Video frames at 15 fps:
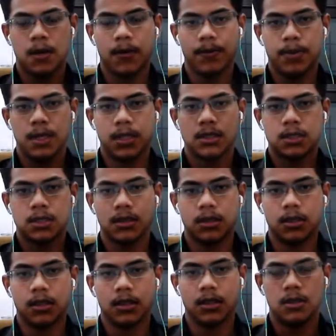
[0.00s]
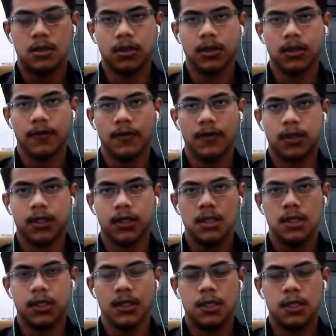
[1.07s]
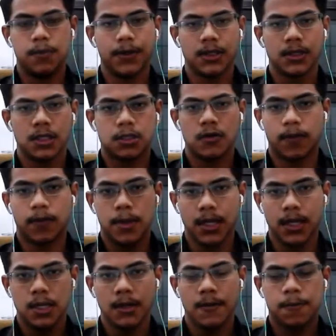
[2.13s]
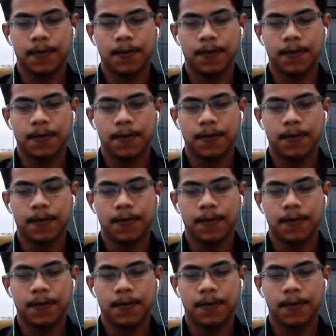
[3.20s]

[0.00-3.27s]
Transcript: based on the presence of magnet